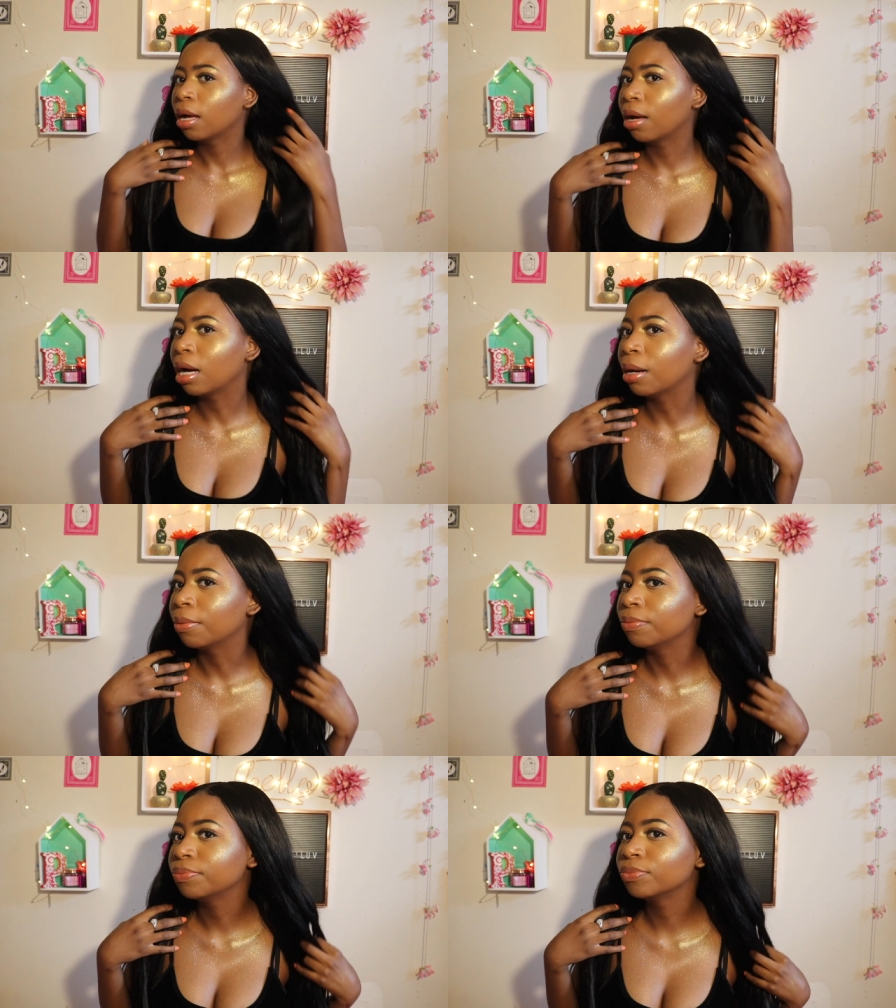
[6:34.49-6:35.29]

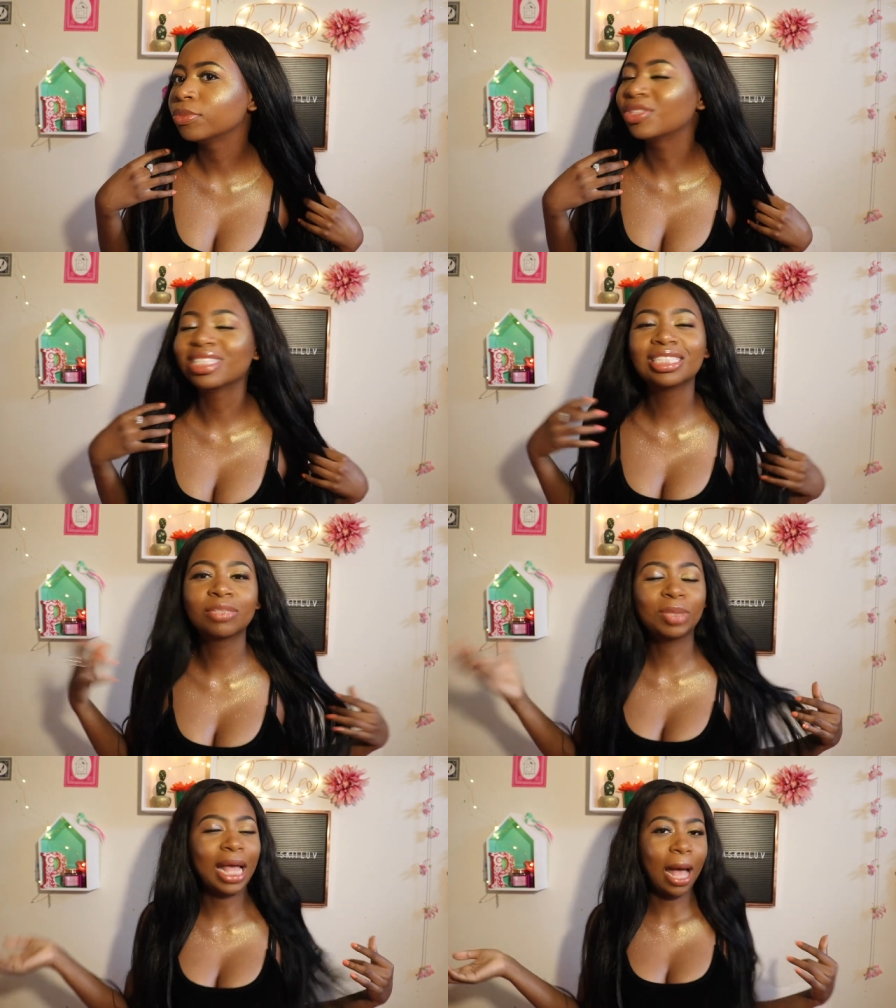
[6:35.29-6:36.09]
Um, this
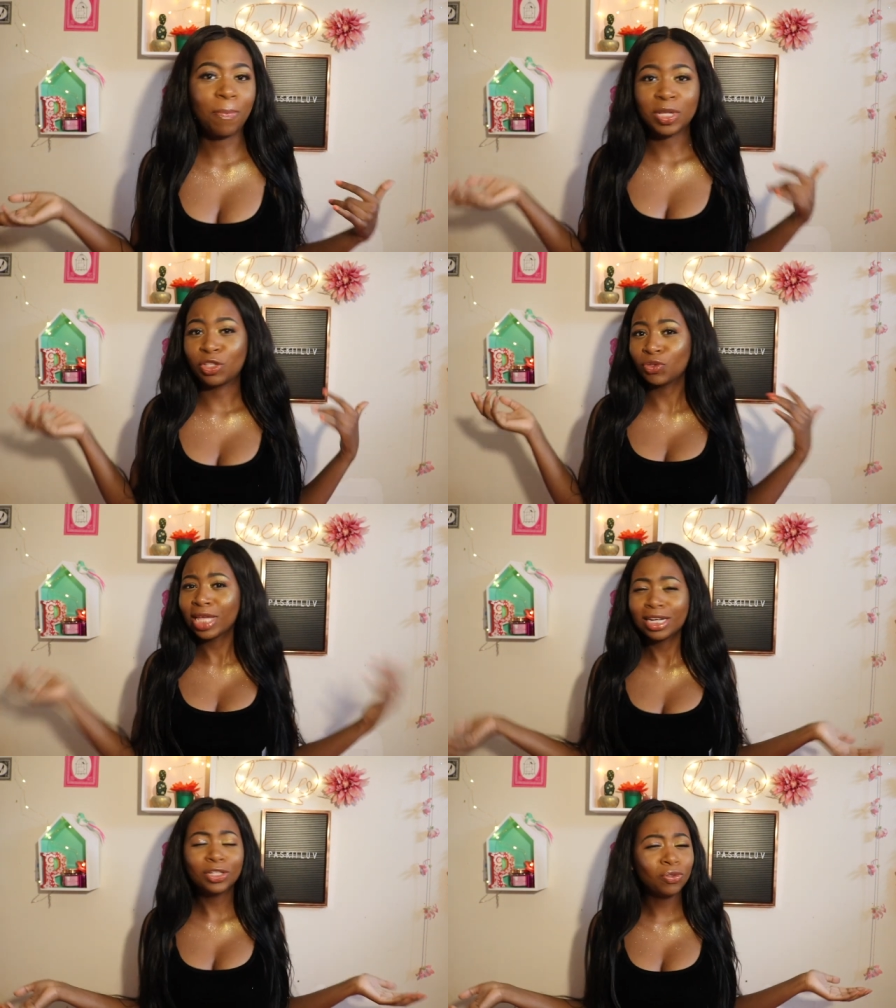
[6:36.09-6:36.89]
is what happens. You
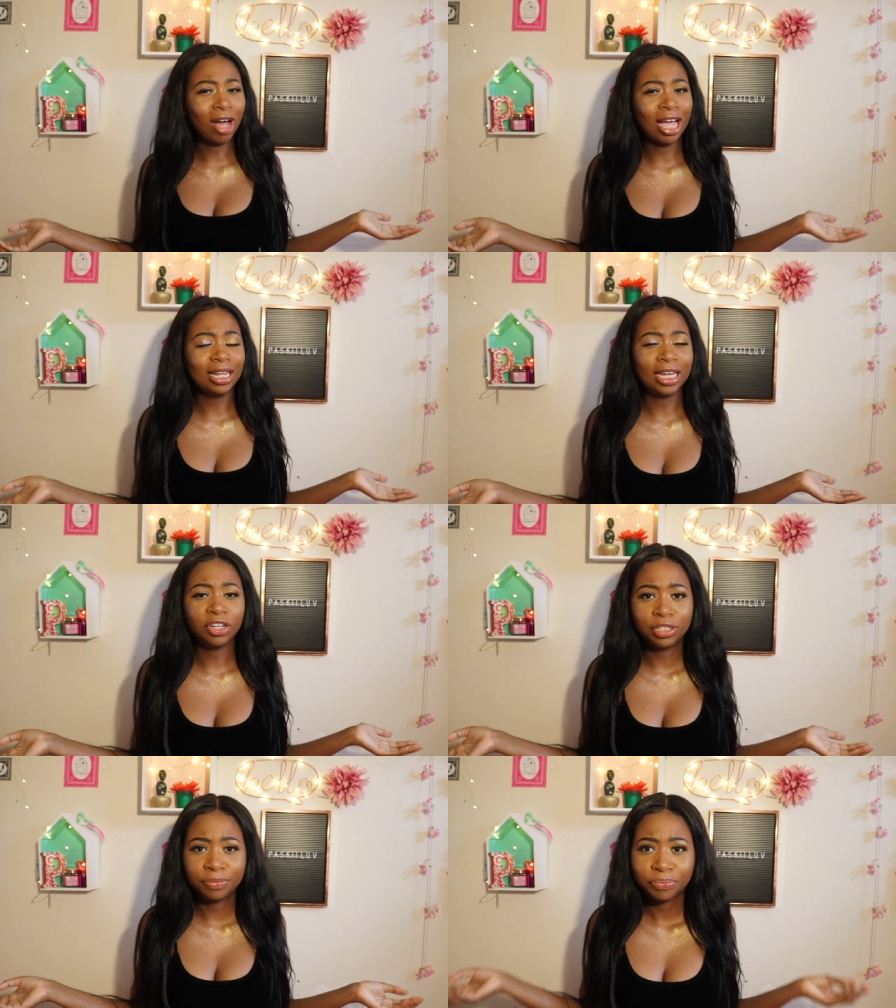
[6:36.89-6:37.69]
get a new
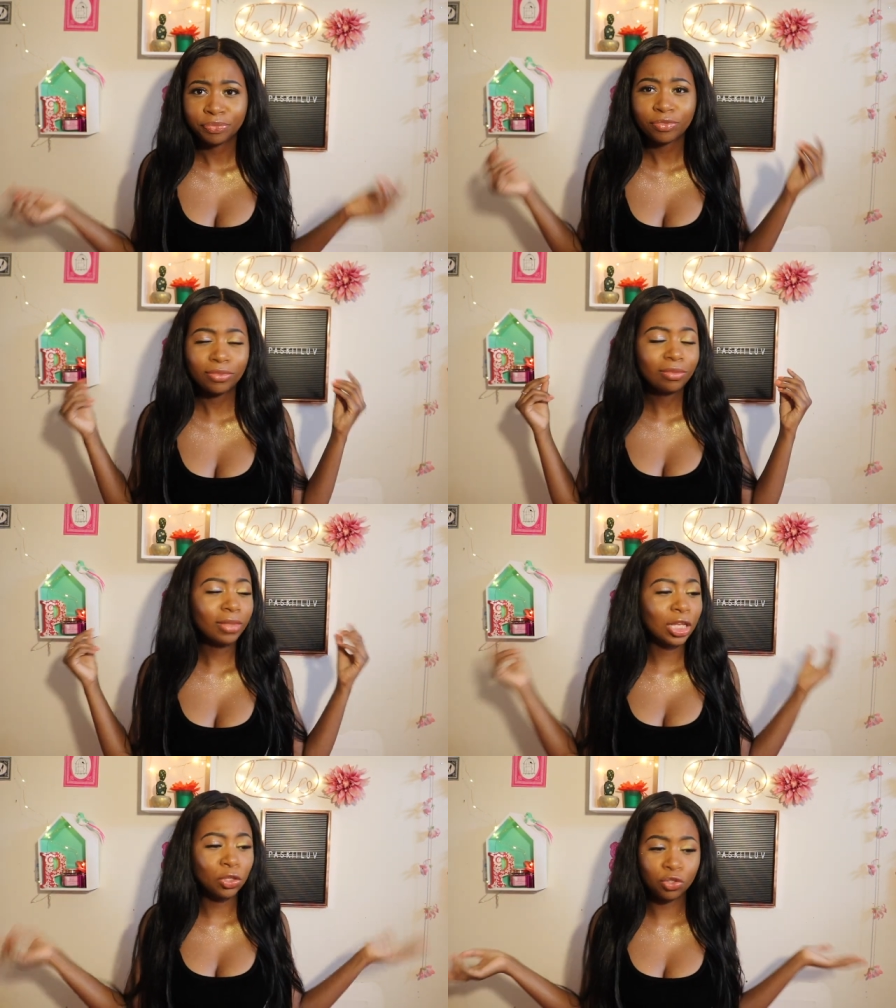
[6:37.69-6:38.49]
highlighter,
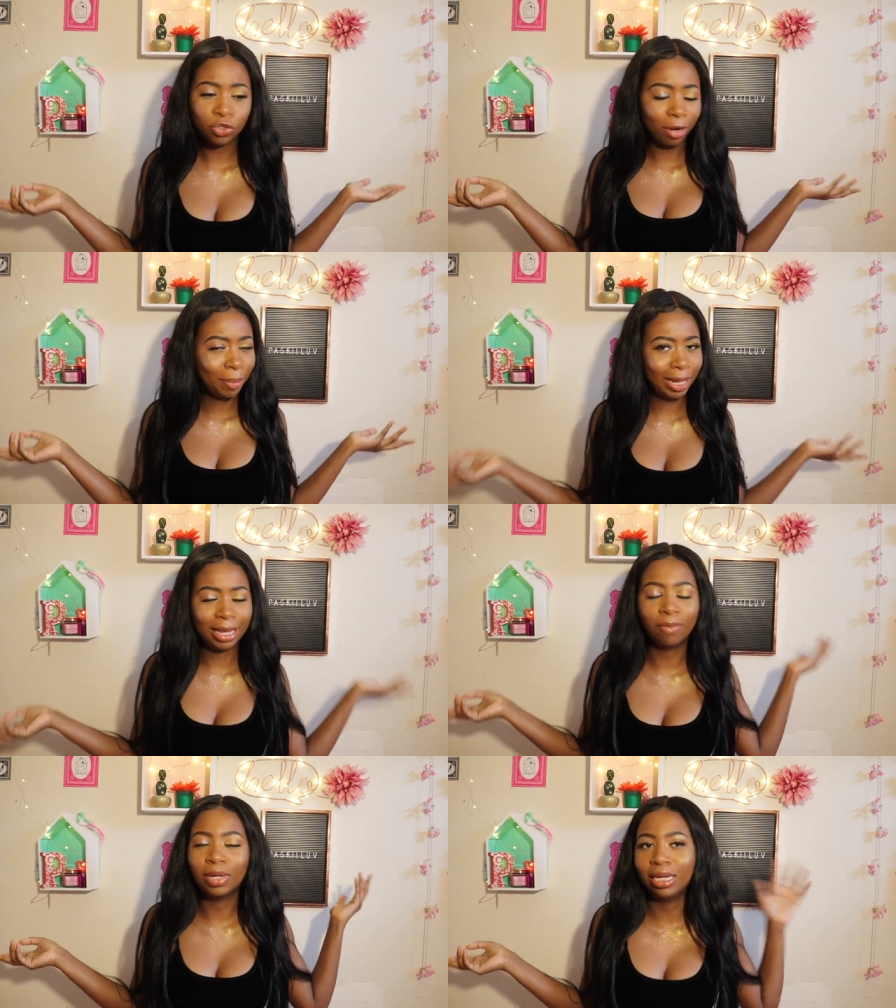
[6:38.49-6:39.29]
you start
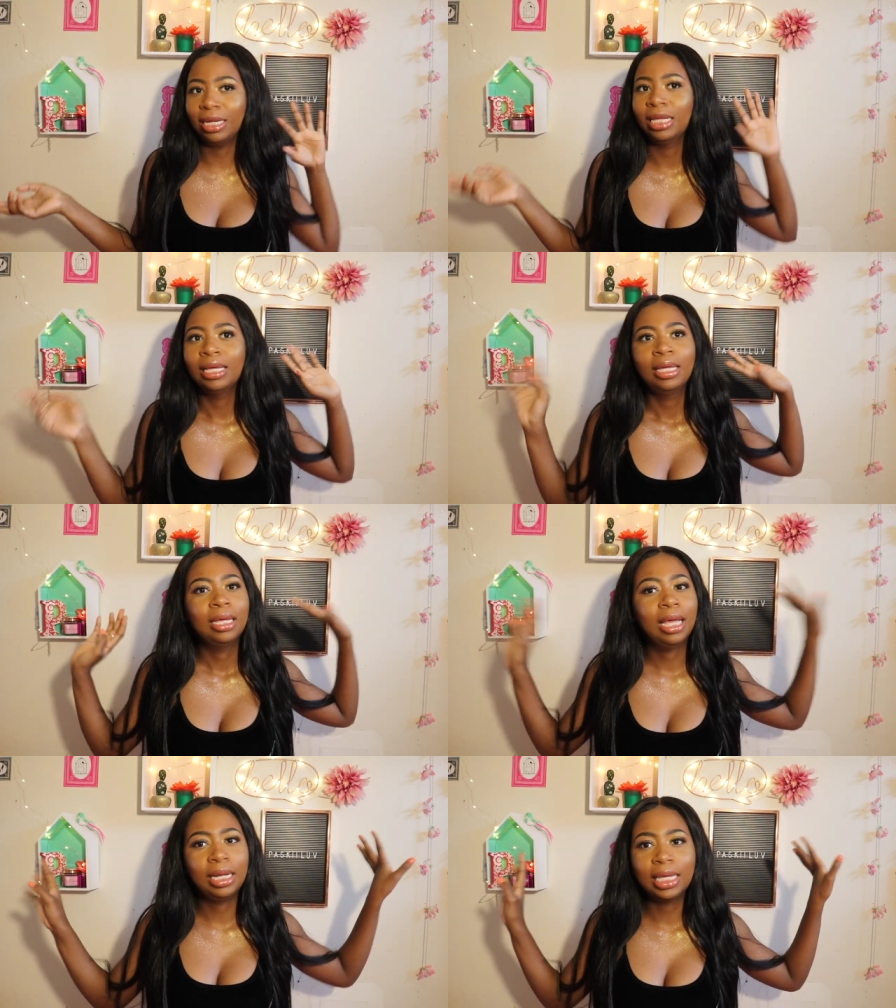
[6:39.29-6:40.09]
playing with it,
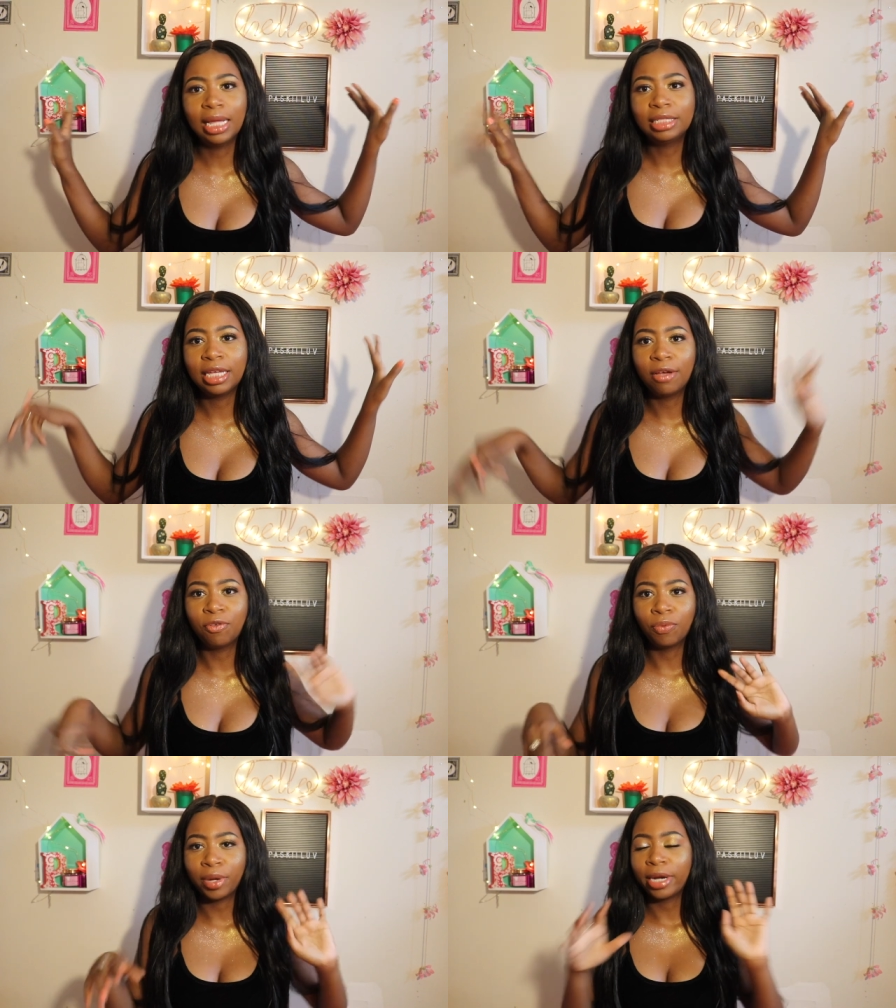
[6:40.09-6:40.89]
and it gets
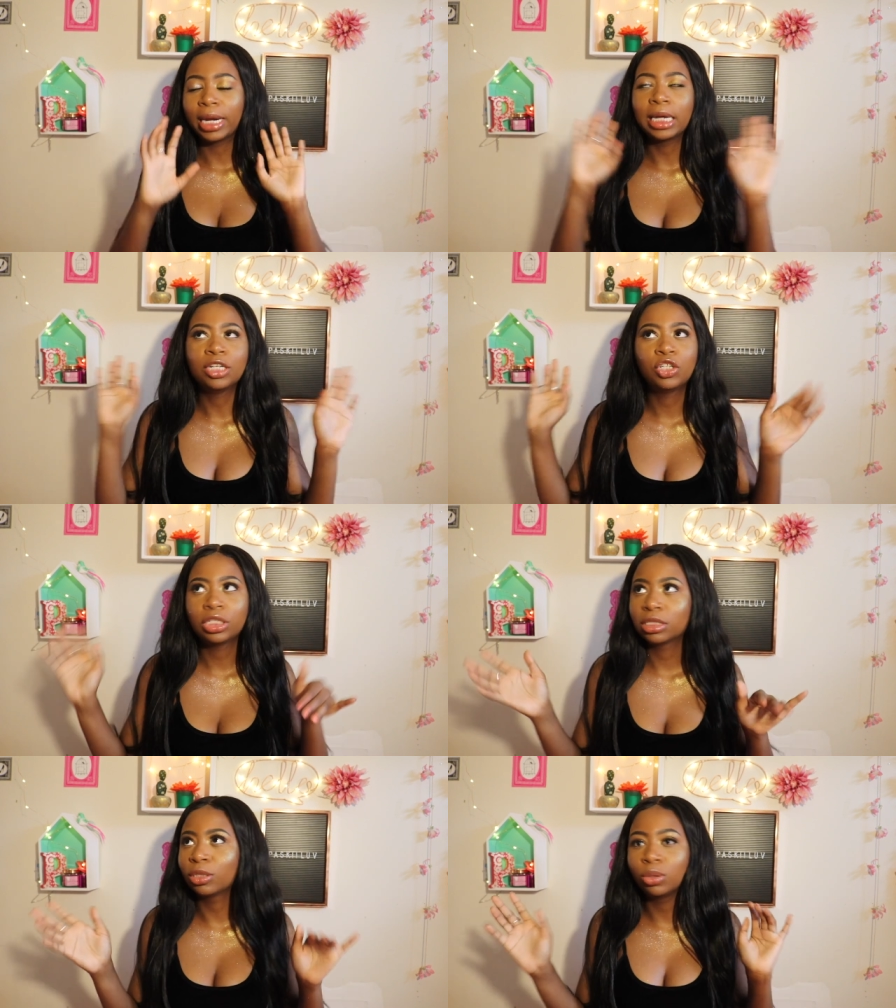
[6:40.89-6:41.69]
everywhere, and it
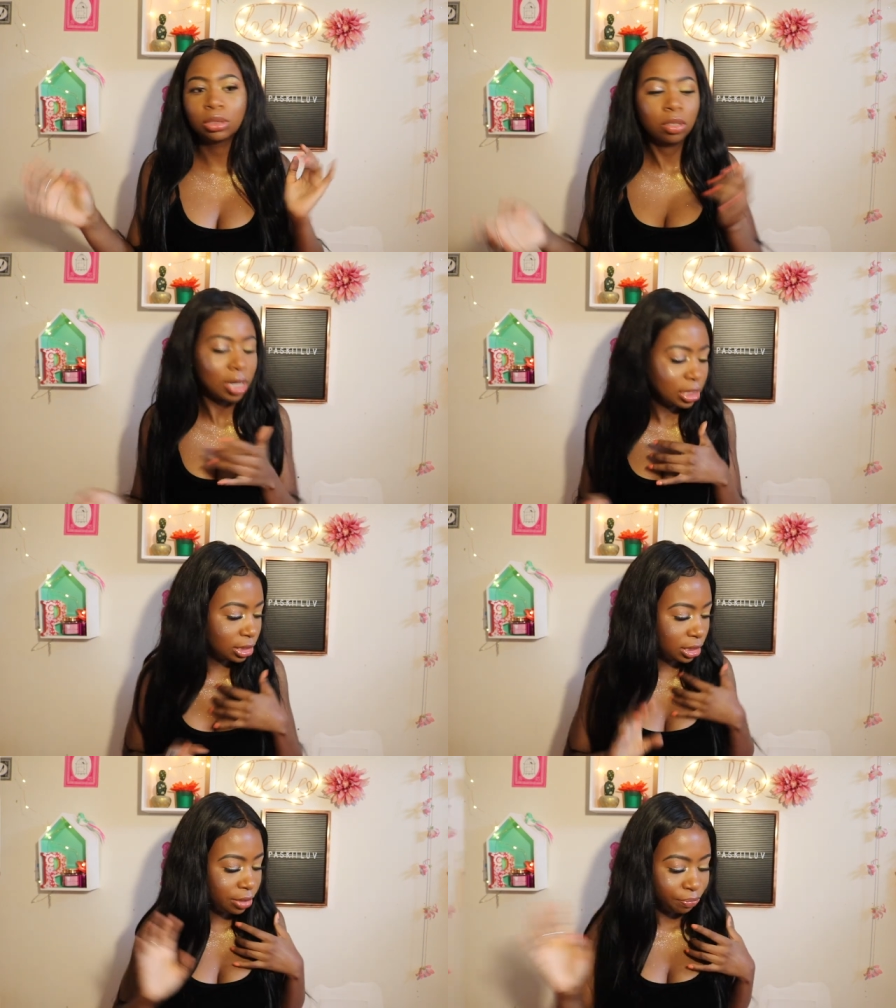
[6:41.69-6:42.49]
just goes
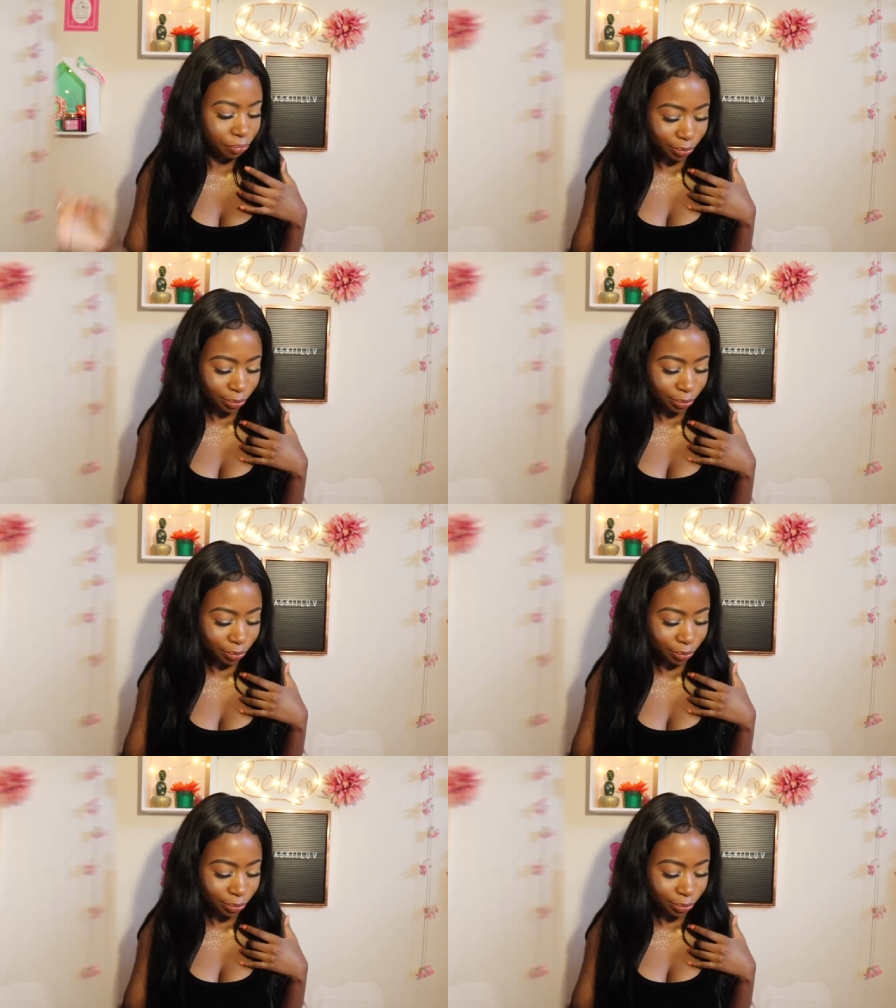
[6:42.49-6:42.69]
crazy.